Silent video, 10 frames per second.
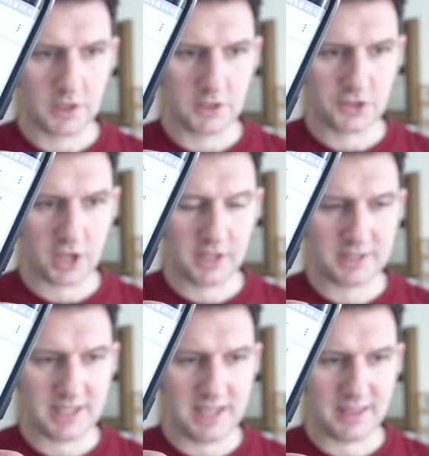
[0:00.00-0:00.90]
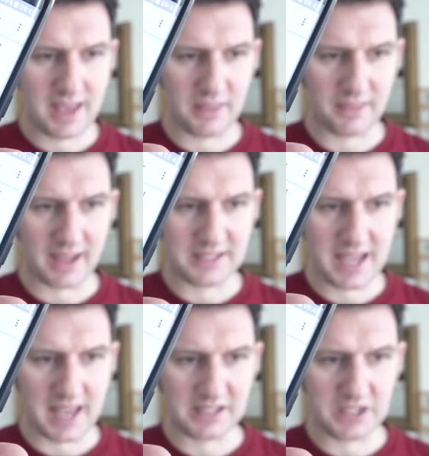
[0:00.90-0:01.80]
So you can see there that that
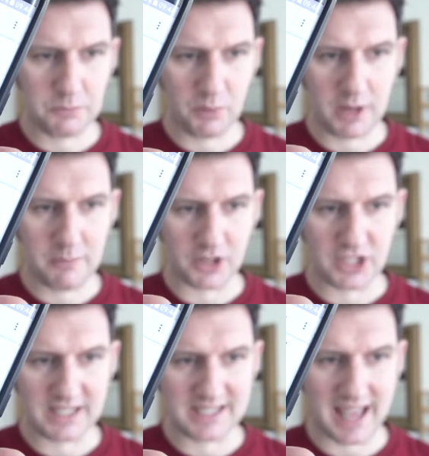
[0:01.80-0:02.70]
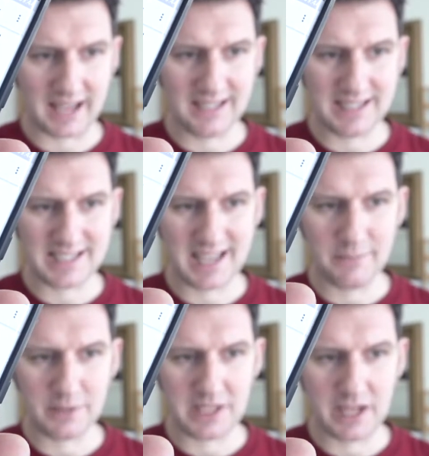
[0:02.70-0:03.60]
text is pretty much exactly the
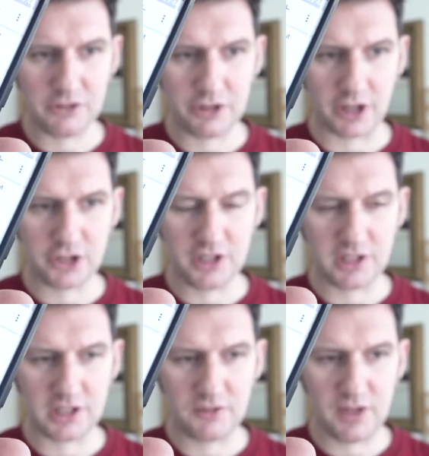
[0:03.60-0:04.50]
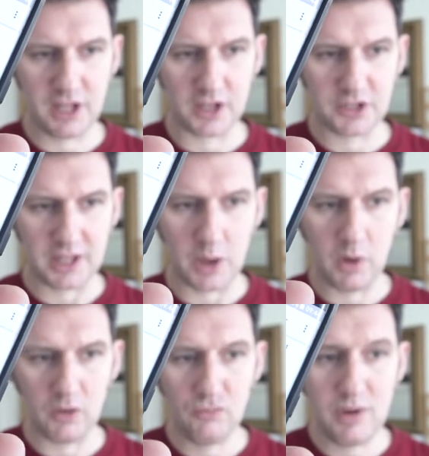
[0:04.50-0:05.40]
same as the introduction to this video. So that
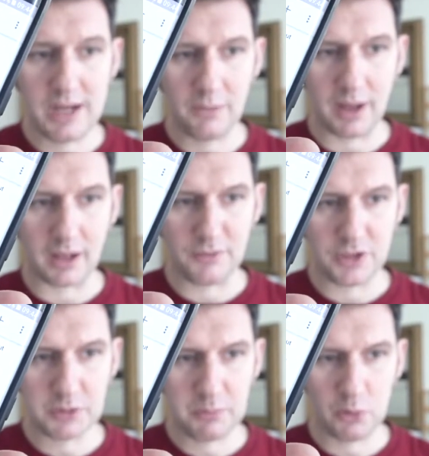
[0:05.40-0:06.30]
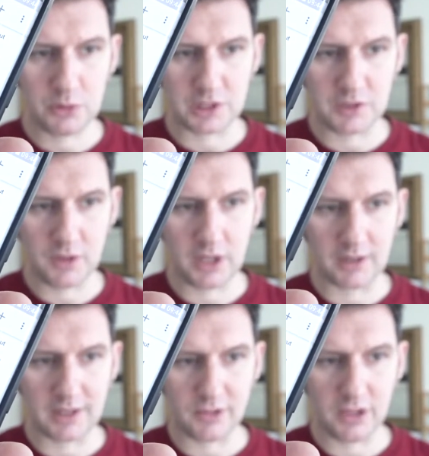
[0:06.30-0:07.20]
worked really well. If you just pause this video
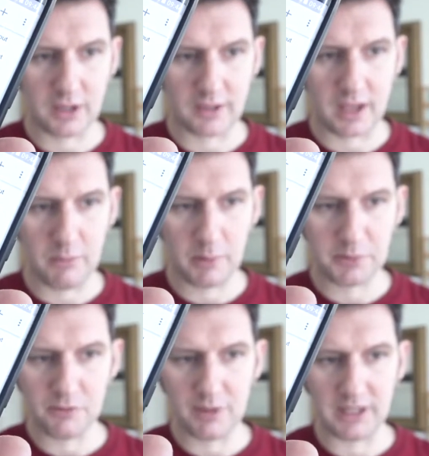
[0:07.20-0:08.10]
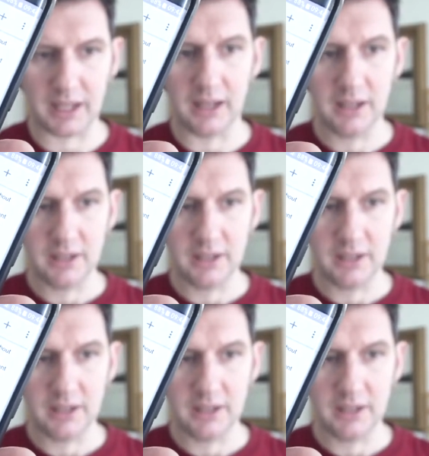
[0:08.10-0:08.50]
and have a look at that, you'll be able to read it.